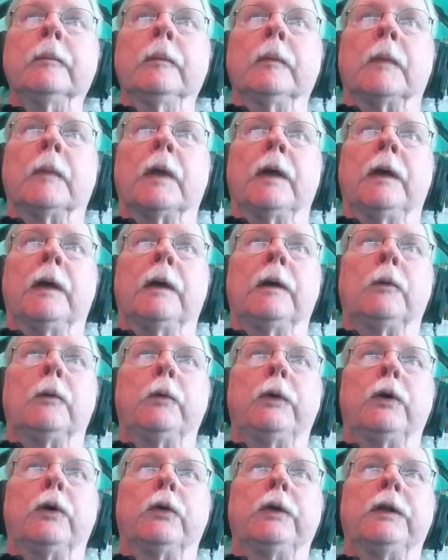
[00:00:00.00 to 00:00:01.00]
And we
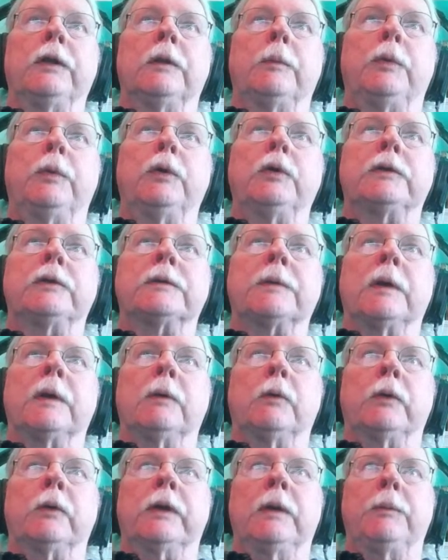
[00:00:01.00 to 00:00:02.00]
don't need the boots, and
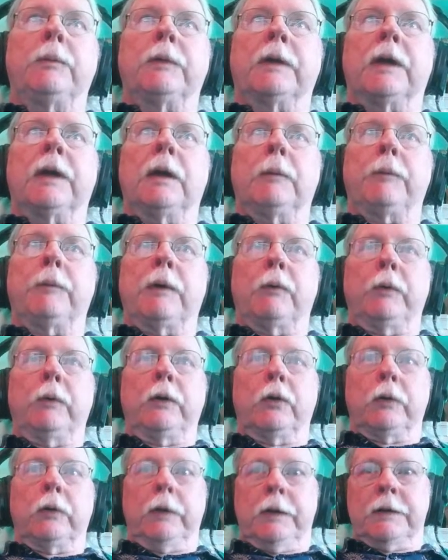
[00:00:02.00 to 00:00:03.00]
we'll keep the cape, and we
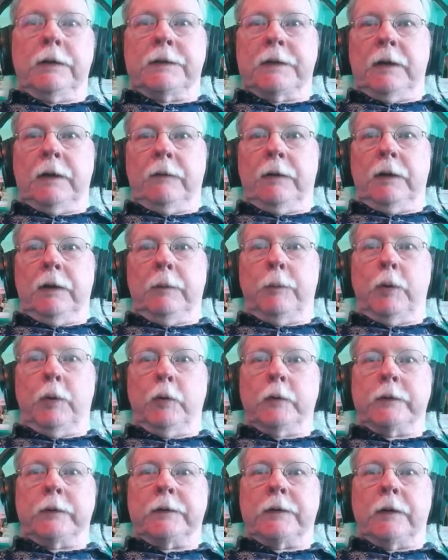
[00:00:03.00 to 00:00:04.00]
don't need to save any
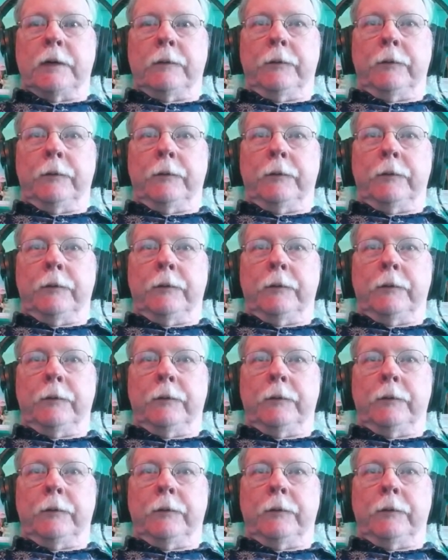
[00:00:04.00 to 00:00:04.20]
pose stuff for